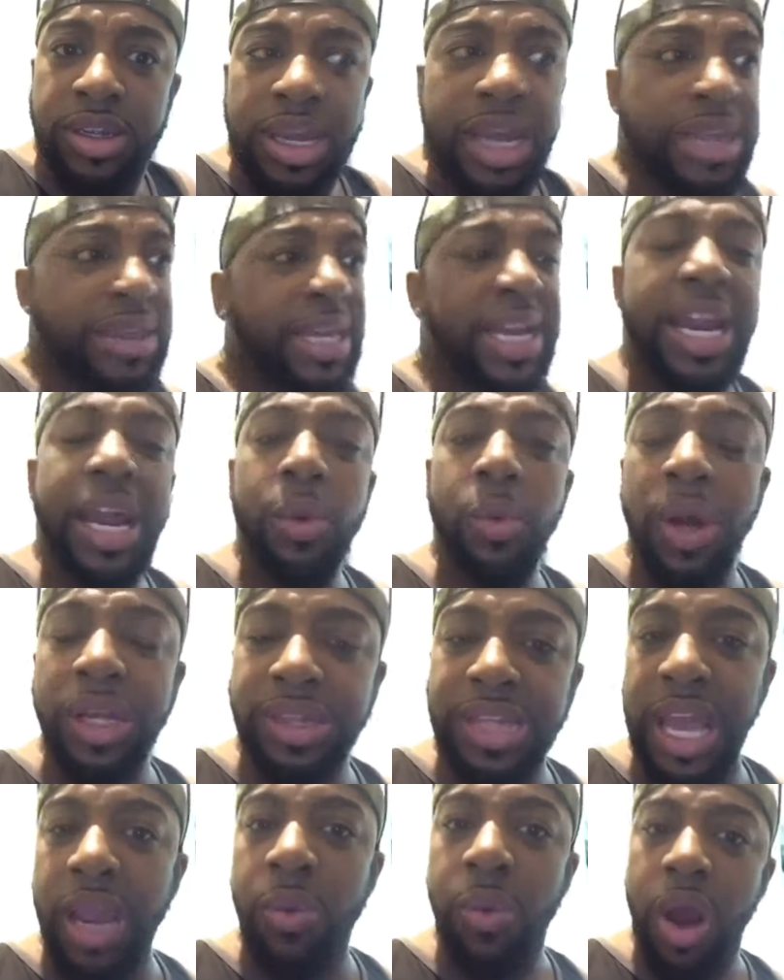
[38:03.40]
That ain't what
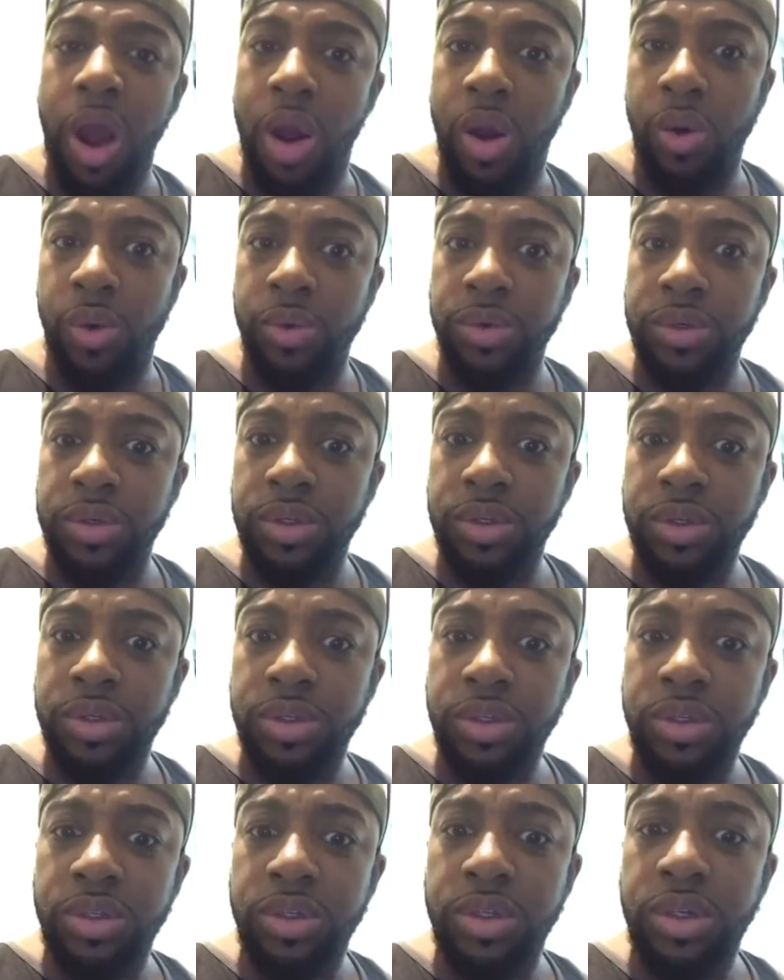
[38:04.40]
they want.
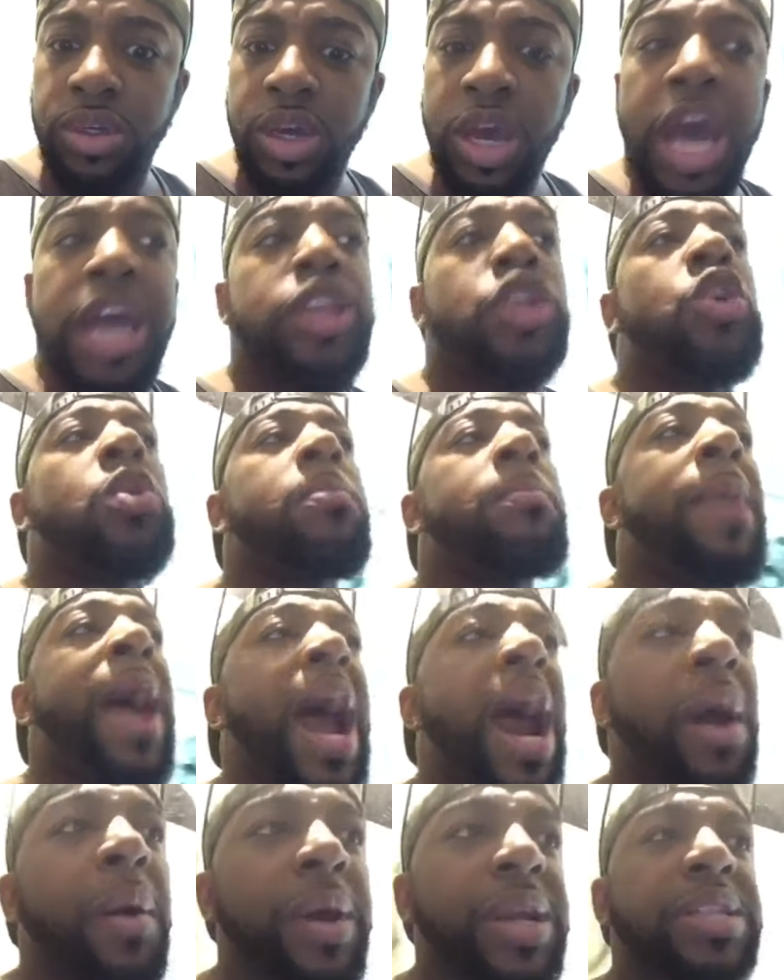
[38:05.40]
You
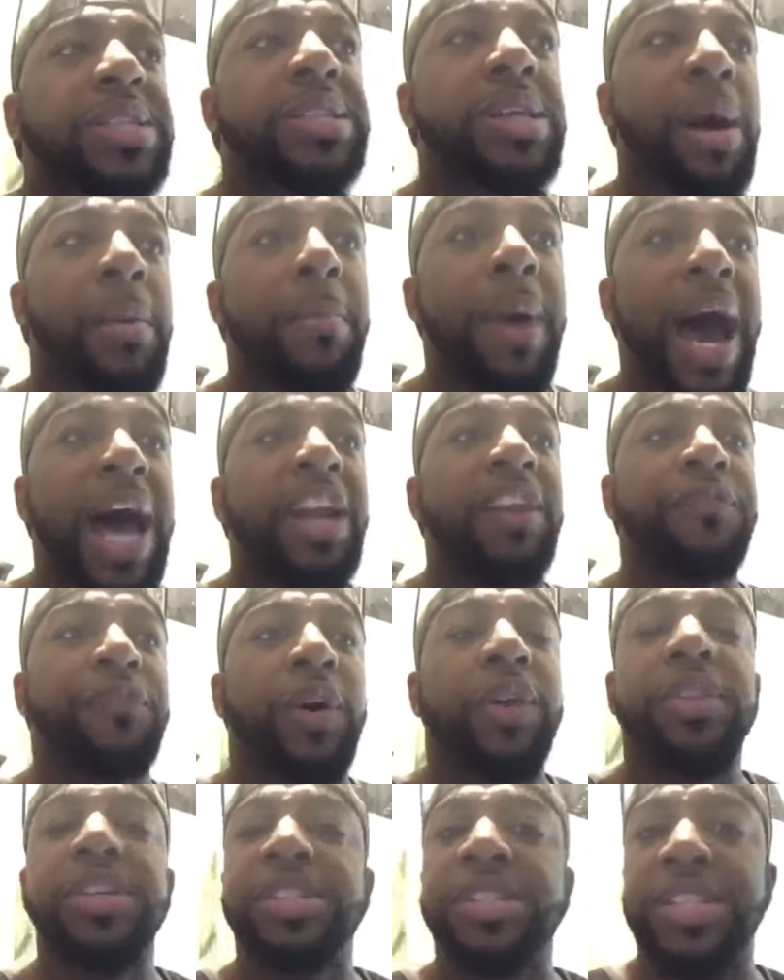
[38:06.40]
married somebody for
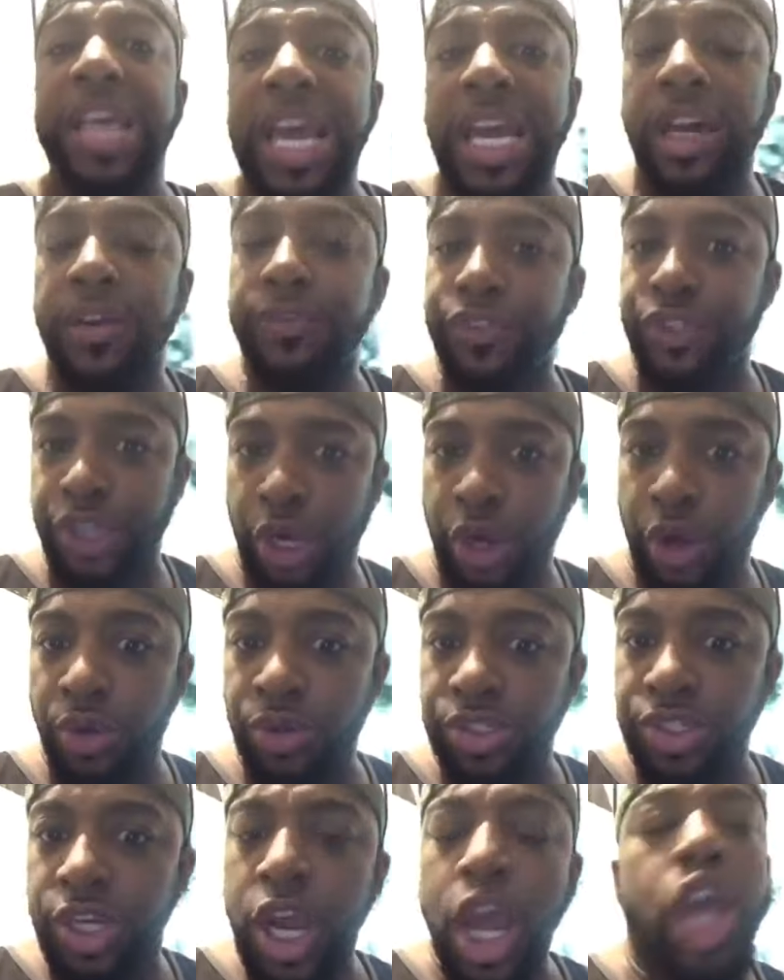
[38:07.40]
the sake of
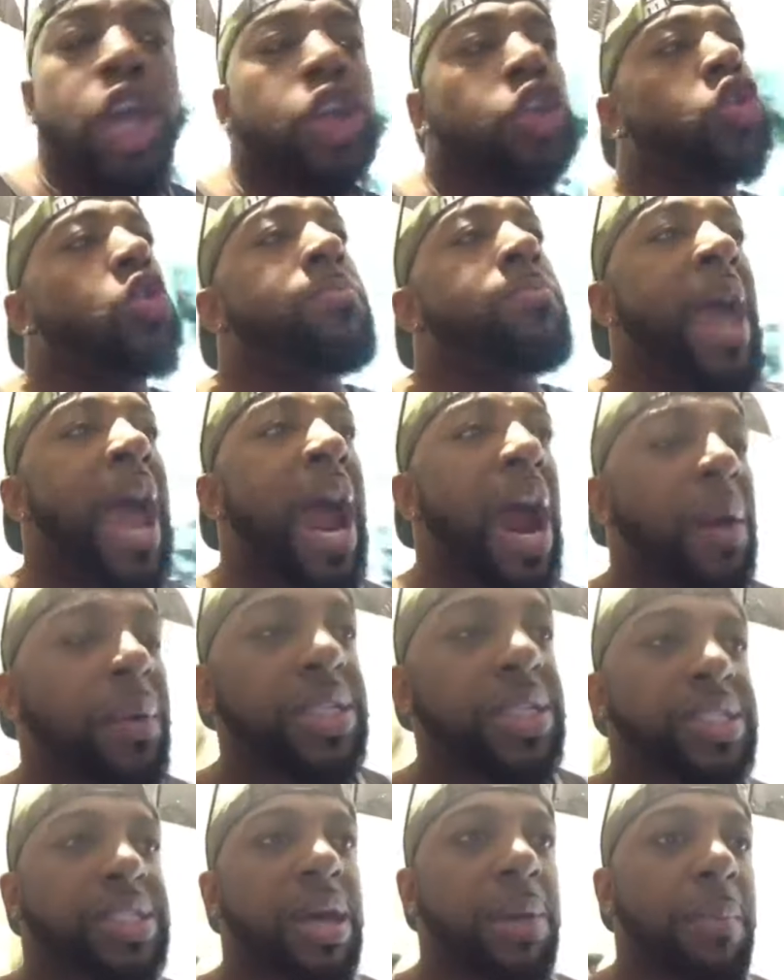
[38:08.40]
church. You married
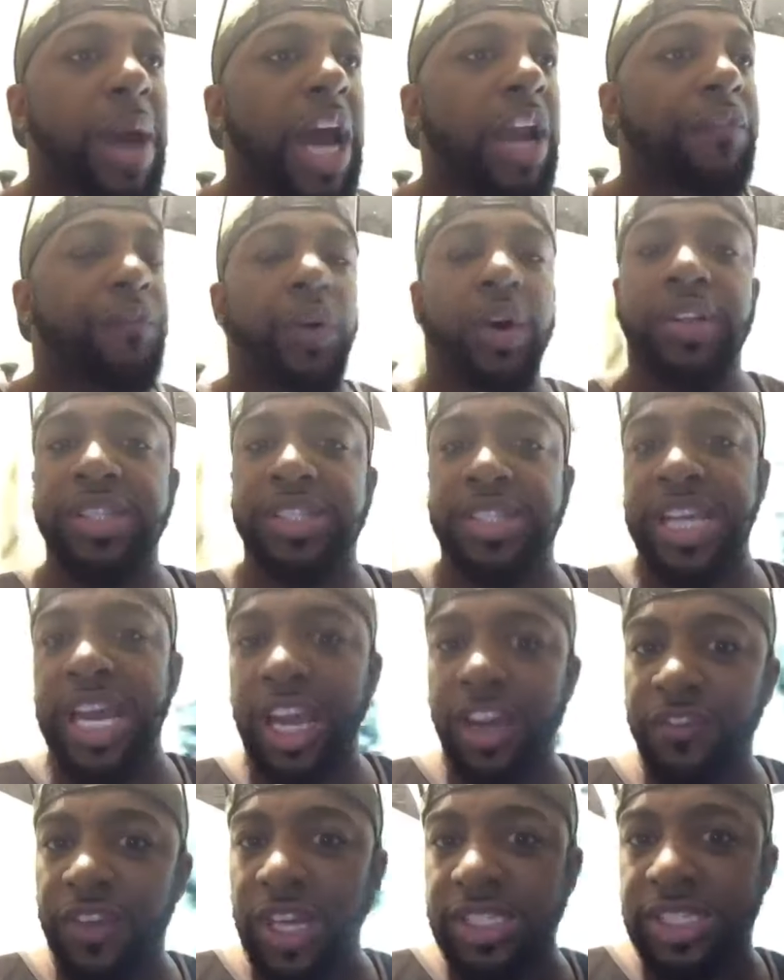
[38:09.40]
somebody for the sake
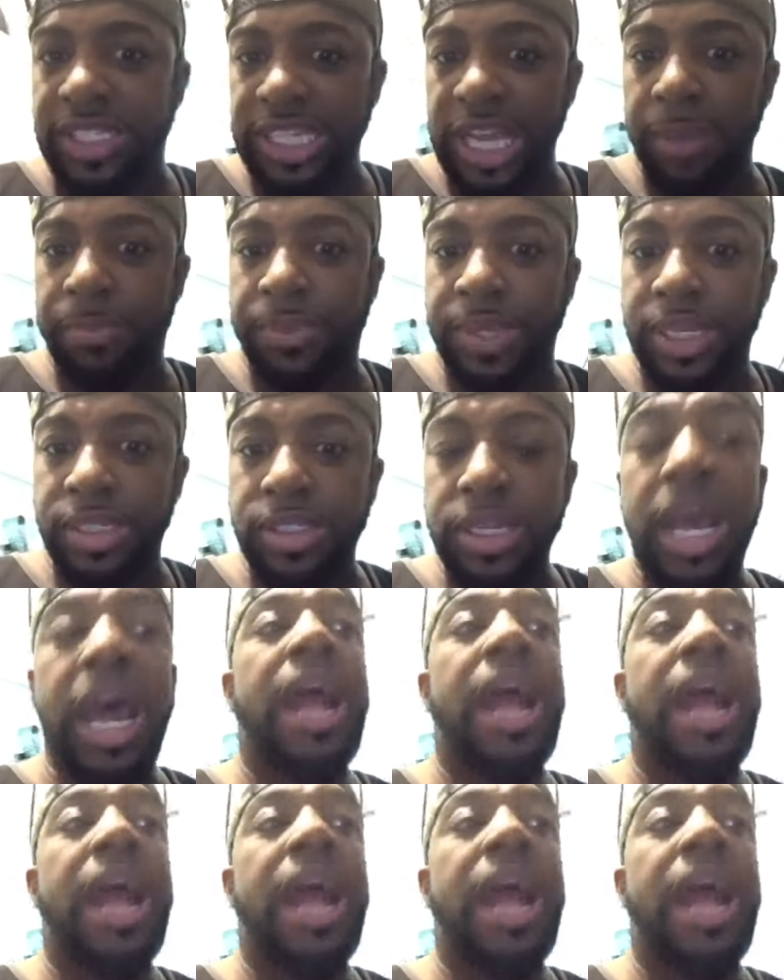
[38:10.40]
of acceptance.